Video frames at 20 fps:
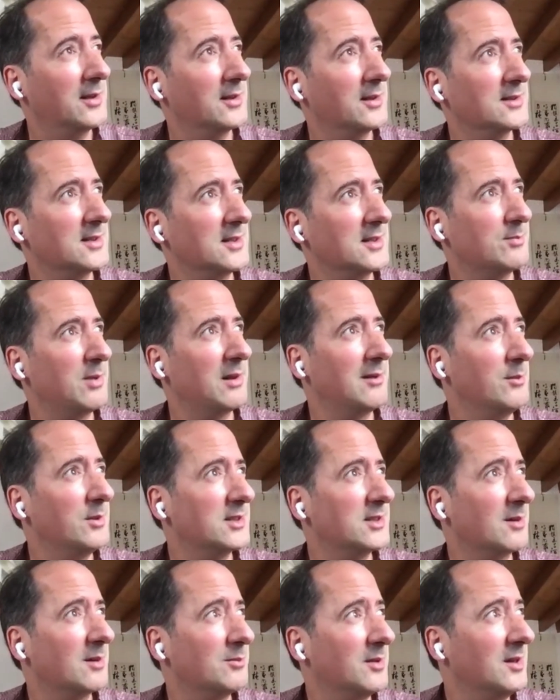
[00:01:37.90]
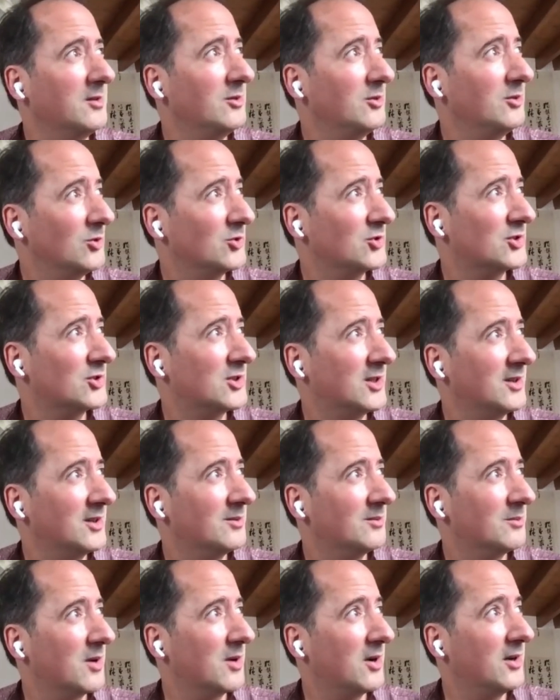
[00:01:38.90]
I guess speed limits are being
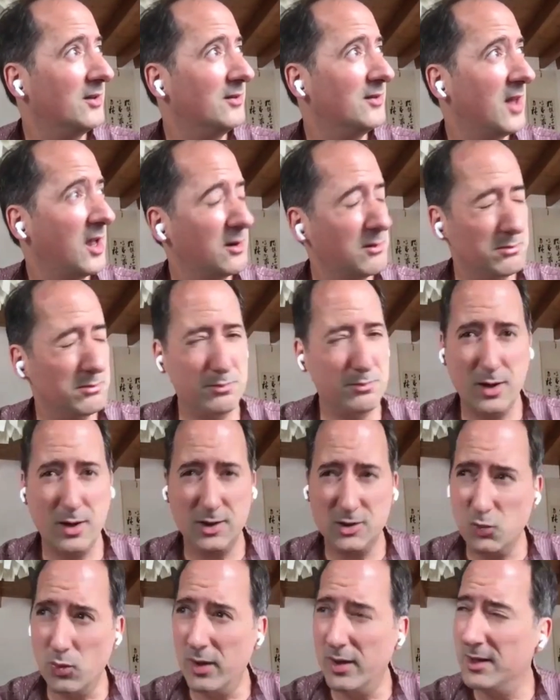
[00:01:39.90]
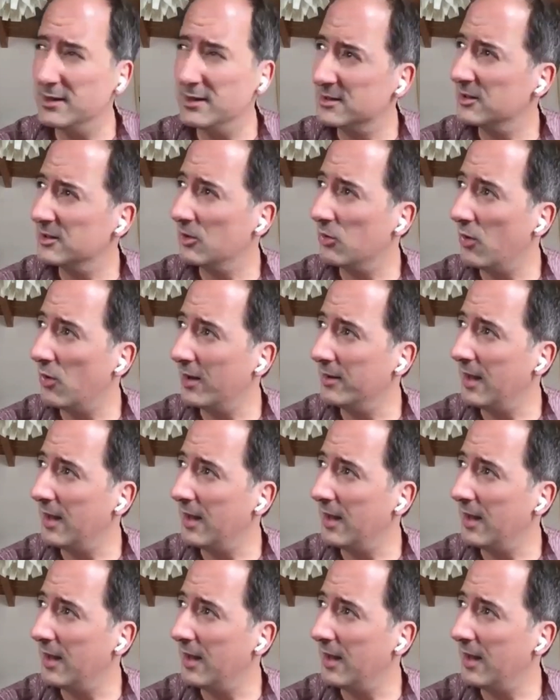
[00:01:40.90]
used in very diverse ways.